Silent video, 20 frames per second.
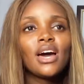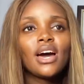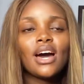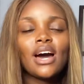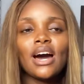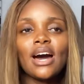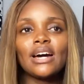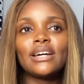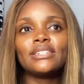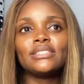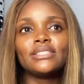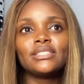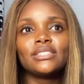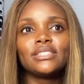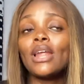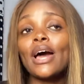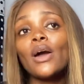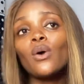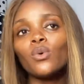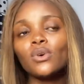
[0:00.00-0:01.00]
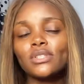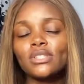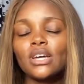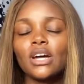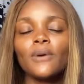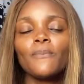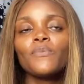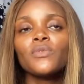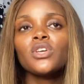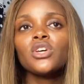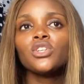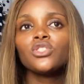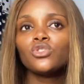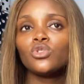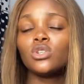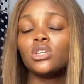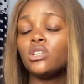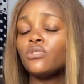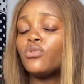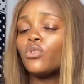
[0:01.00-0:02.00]
and dry water to
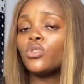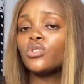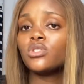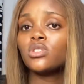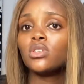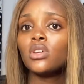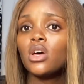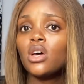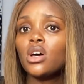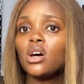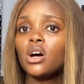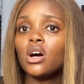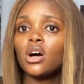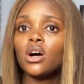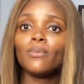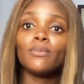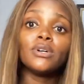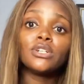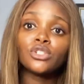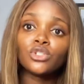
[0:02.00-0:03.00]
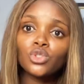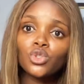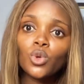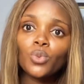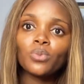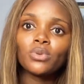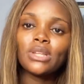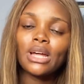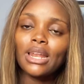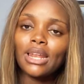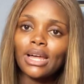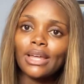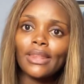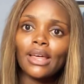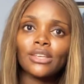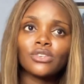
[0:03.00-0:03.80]
give us a soap that lathers.